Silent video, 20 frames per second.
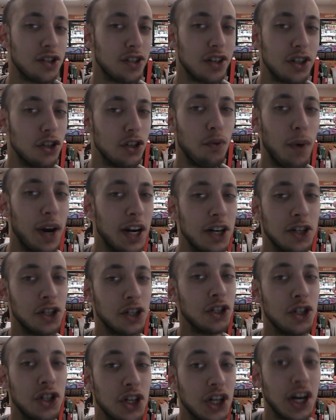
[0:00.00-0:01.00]

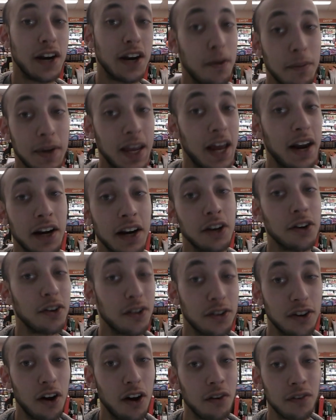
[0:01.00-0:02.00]
situations you end up getting
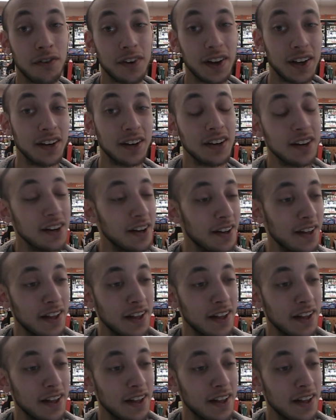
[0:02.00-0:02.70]
yourself in,